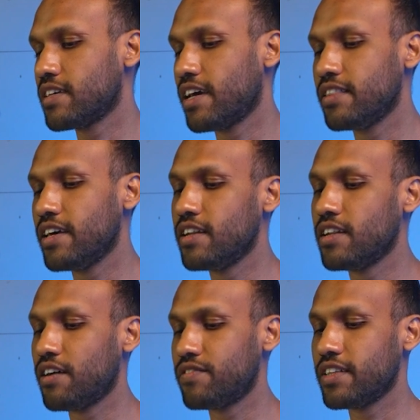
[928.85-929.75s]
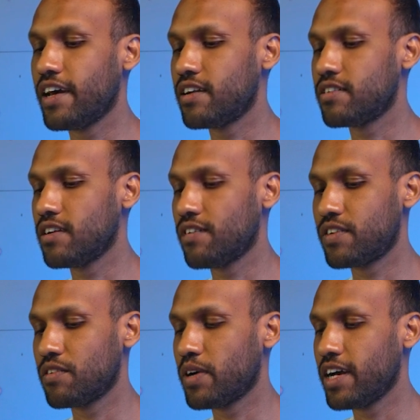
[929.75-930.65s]
and then after that,
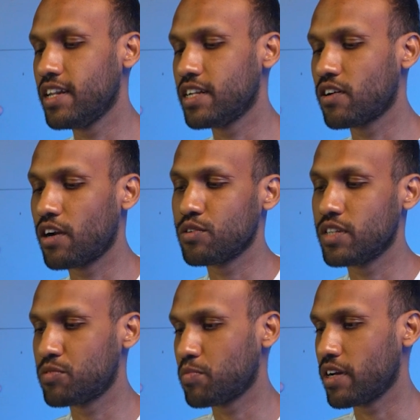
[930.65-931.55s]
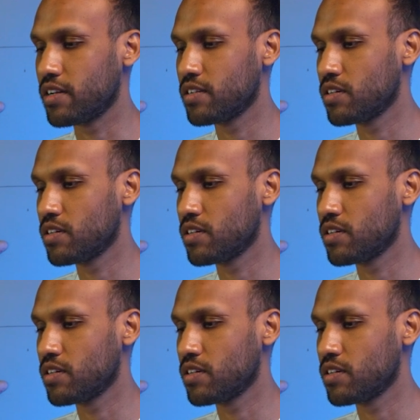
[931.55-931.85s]
after a while, it got to this point.